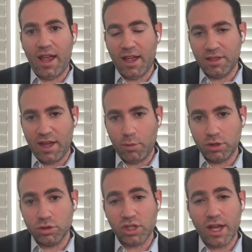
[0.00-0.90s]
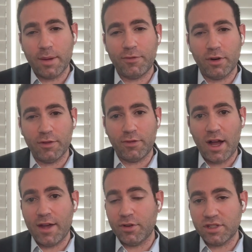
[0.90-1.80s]
and that when you sign up for a
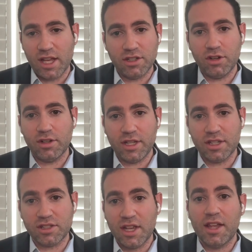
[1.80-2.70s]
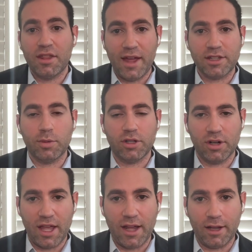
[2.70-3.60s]
5 or 10-year lease, that's what
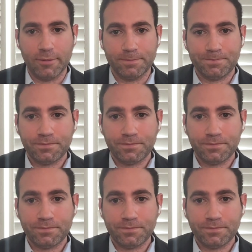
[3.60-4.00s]
you're getting.